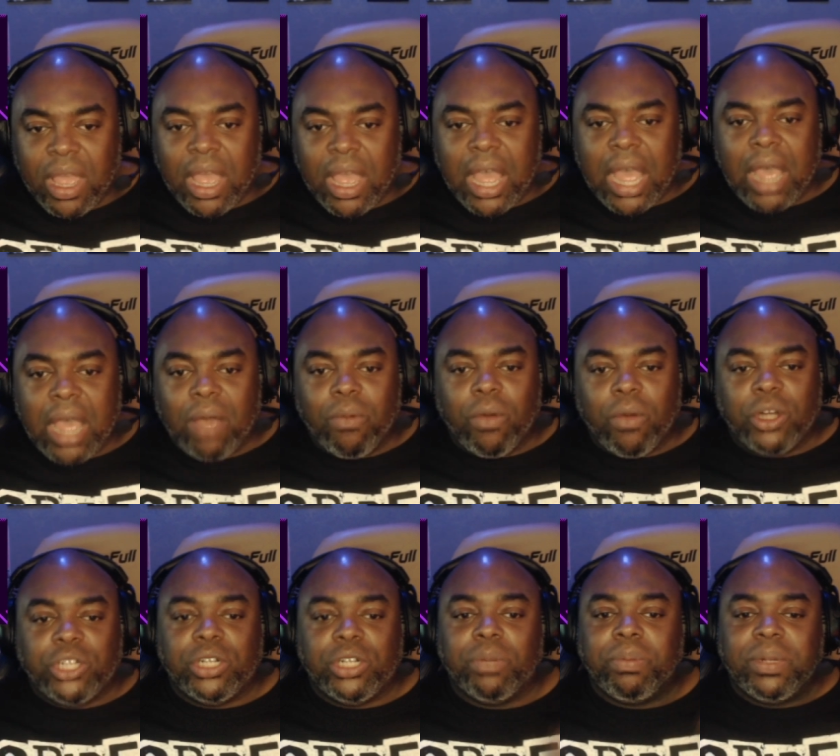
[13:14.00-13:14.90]
I want
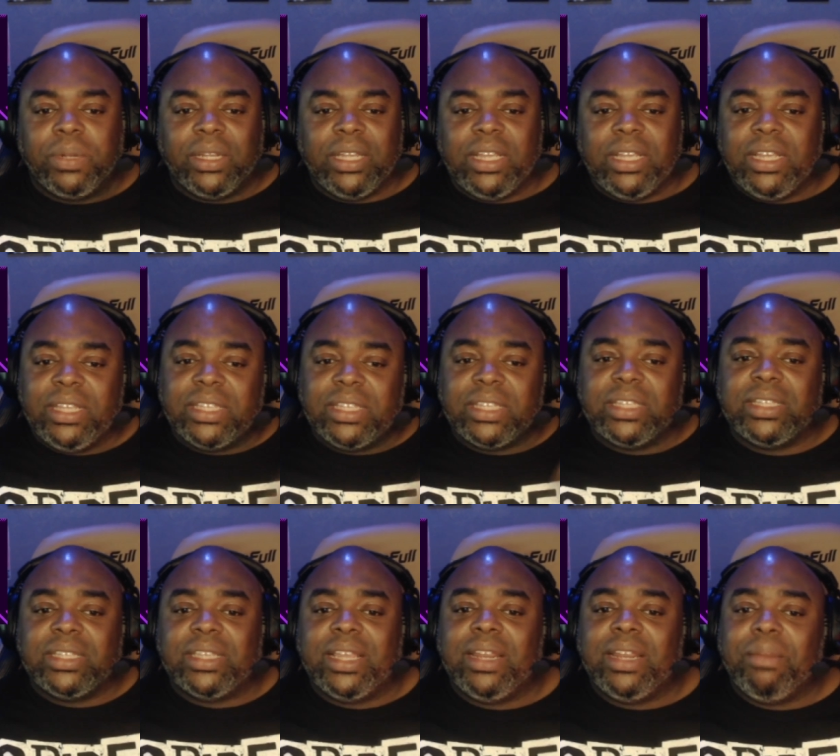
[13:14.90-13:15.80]
you to please
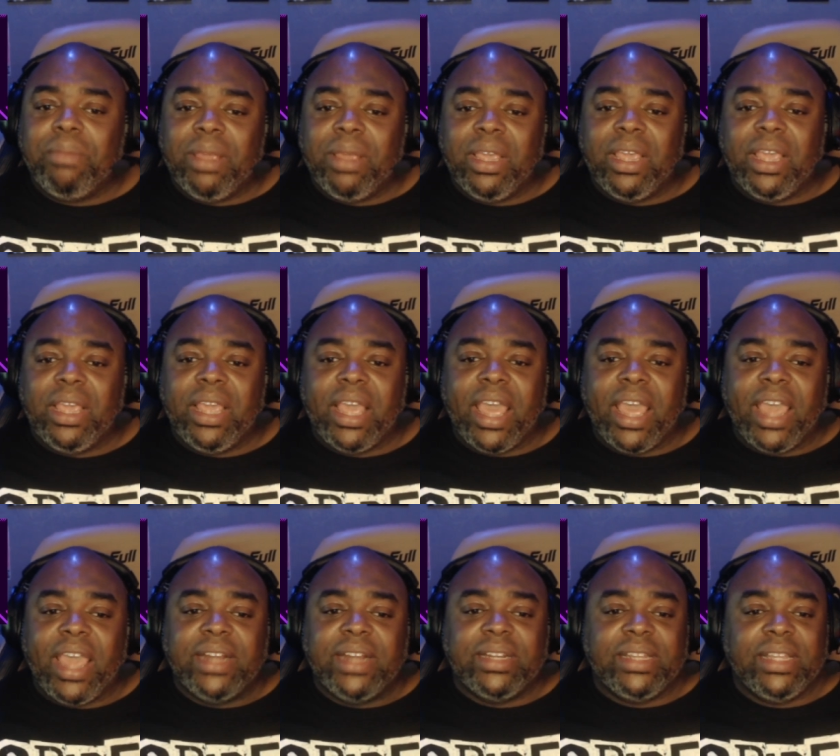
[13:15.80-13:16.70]
send me a
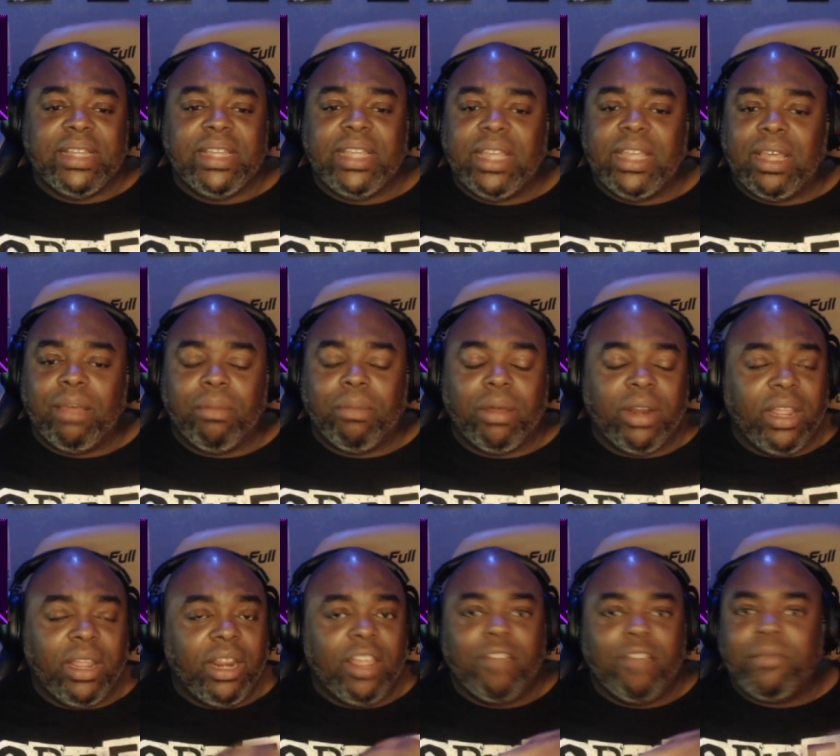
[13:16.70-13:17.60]
DM on
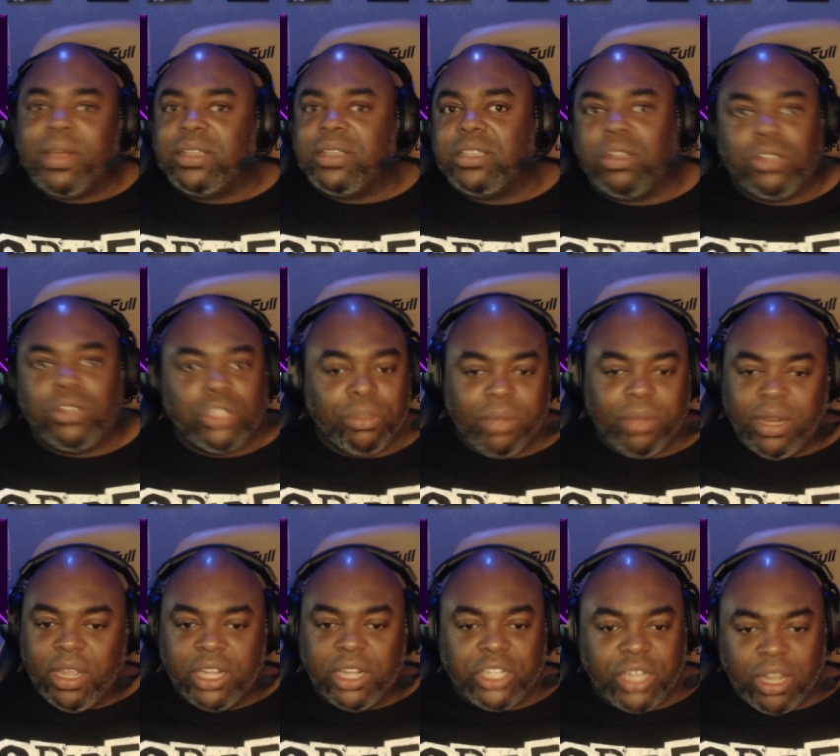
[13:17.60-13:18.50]
any of my social
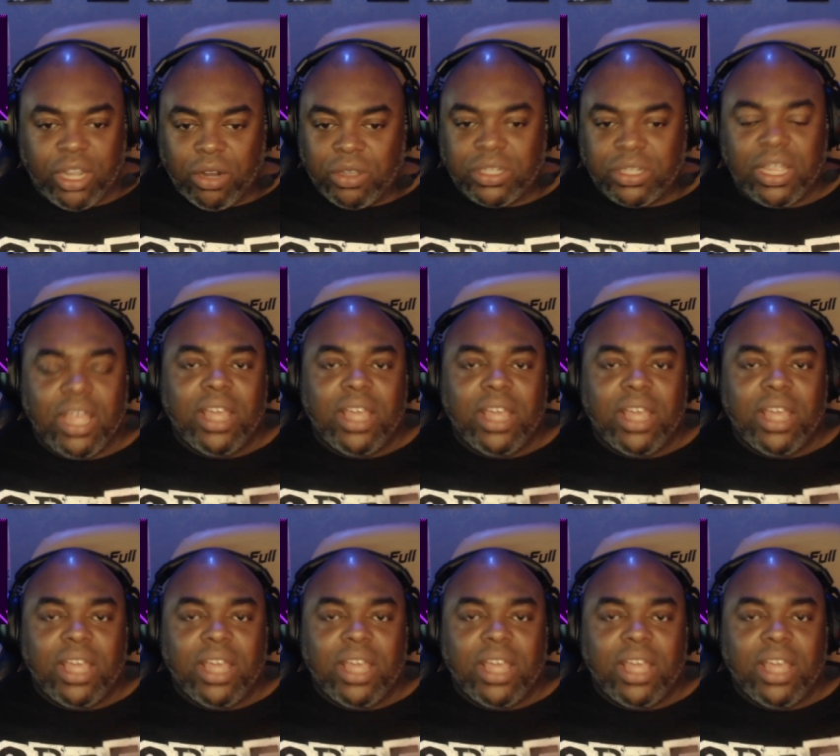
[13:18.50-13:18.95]
media channels.